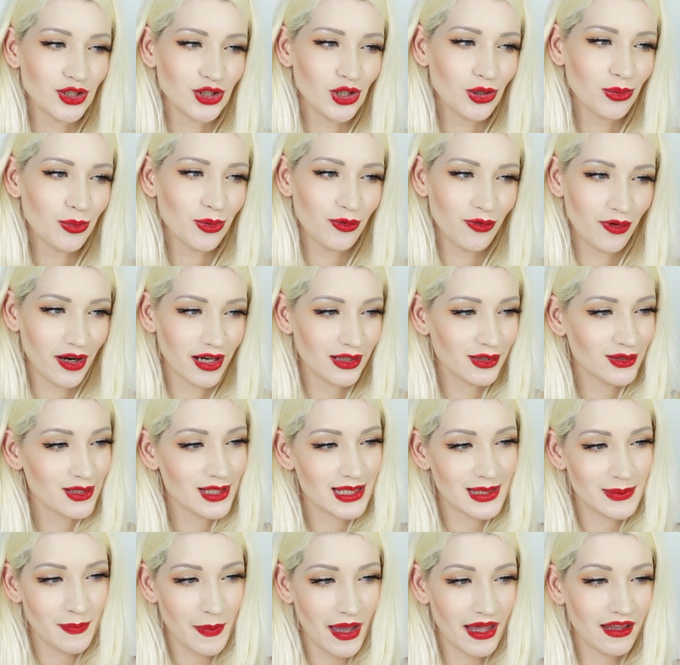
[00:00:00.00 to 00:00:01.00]
do you prefer to
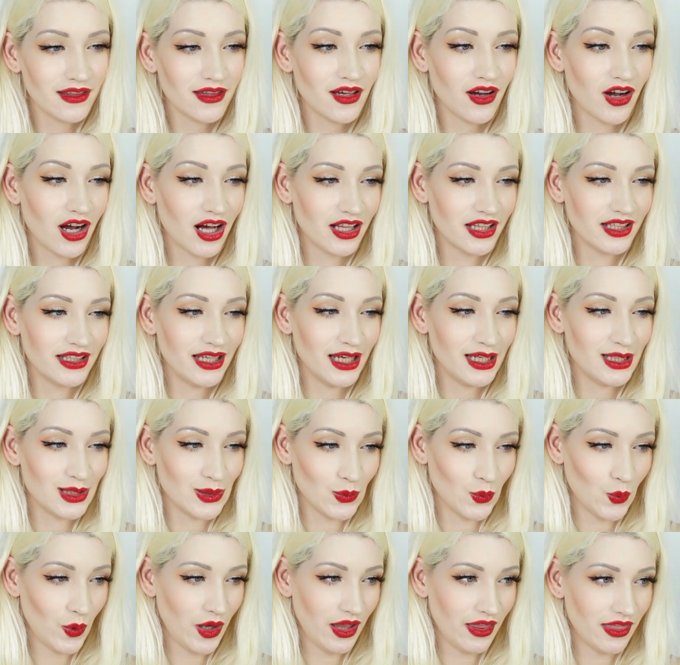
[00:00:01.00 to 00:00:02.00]
spend the
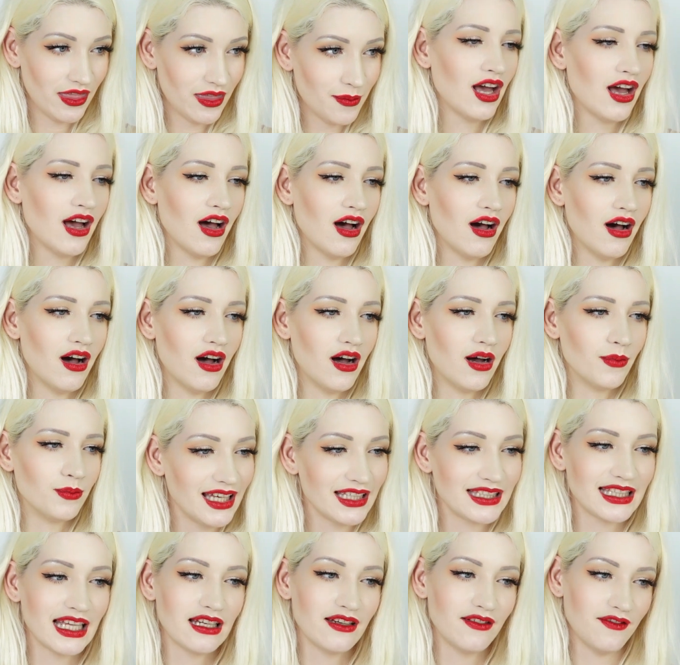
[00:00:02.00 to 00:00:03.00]
holidays with?
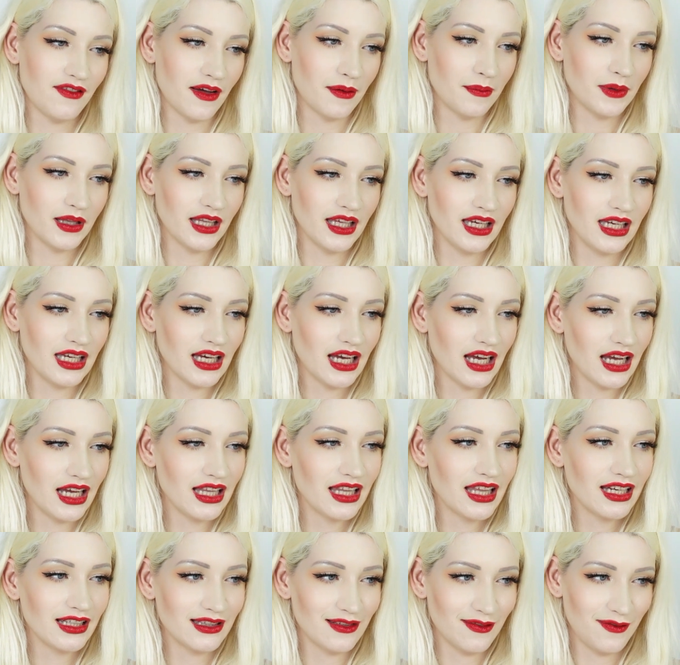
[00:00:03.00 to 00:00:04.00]
Extended family. I
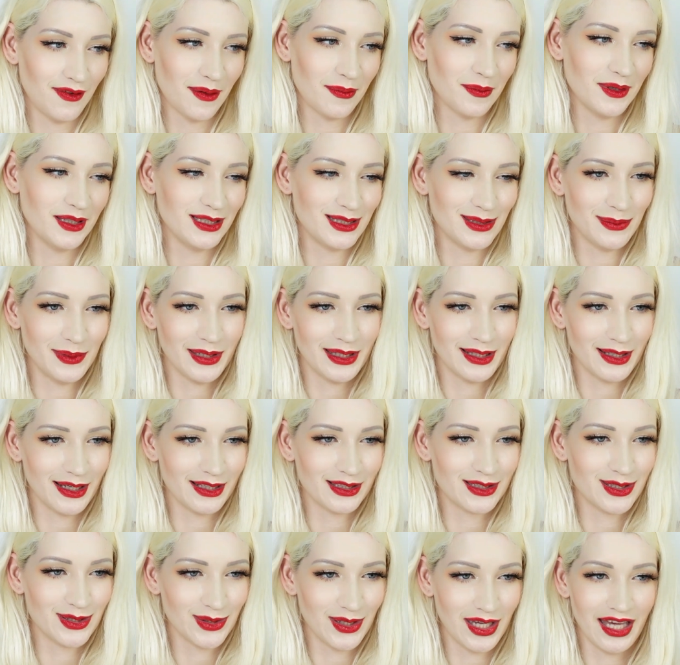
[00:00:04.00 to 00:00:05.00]
like the family to be
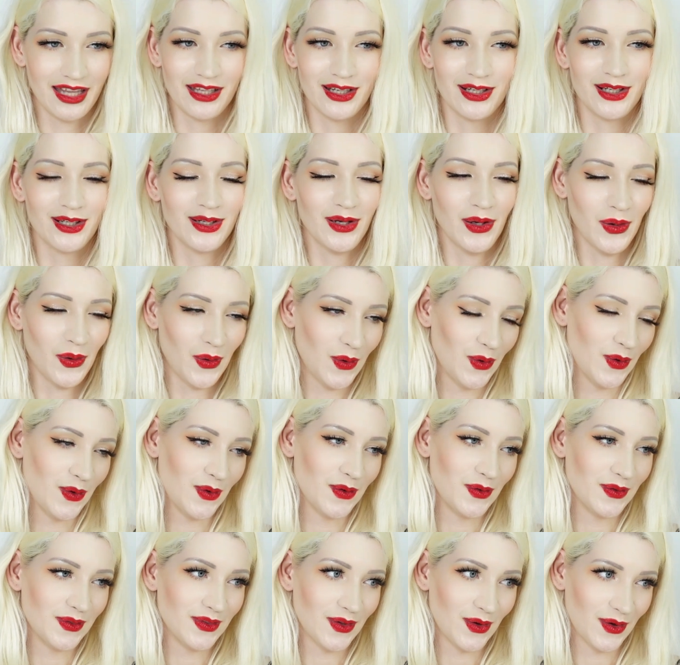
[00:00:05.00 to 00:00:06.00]
together
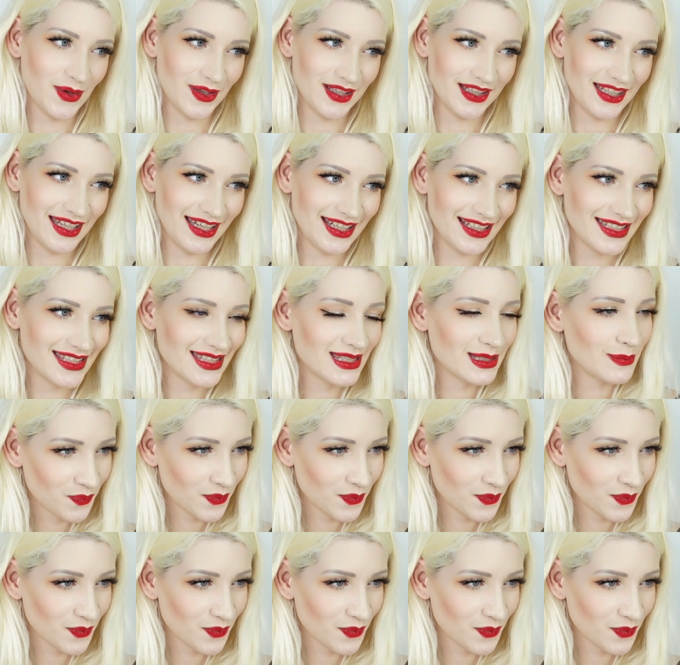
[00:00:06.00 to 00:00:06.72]
on holidays.